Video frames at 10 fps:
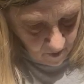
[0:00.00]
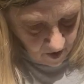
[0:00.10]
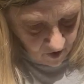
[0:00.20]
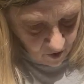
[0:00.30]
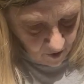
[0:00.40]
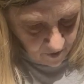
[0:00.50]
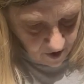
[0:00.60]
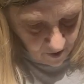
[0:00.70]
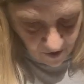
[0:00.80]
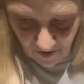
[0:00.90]
That's all I'm
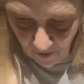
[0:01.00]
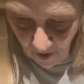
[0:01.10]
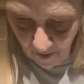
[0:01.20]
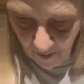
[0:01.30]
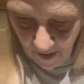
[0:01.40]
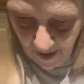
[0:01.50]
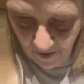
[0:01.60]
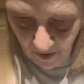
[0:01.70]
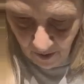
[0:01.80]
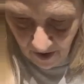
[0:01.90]
doing is forming
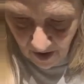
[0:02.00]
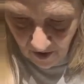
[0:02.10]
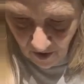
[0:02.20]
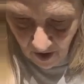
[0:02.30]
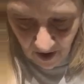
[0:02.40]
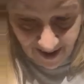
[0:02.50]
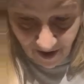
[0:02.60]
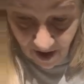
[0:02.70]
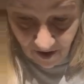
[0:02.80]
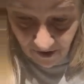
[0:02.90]
petals with these crate.
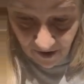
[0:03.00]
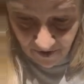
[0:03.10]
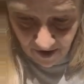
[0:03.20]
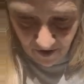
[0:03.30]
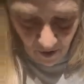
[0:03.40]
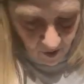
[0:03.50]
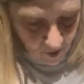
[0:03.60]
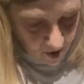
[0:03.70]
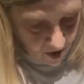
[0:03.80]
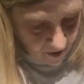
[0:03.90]
Now, I don't know if this is going to
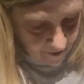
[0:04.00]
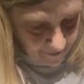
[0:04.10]
work.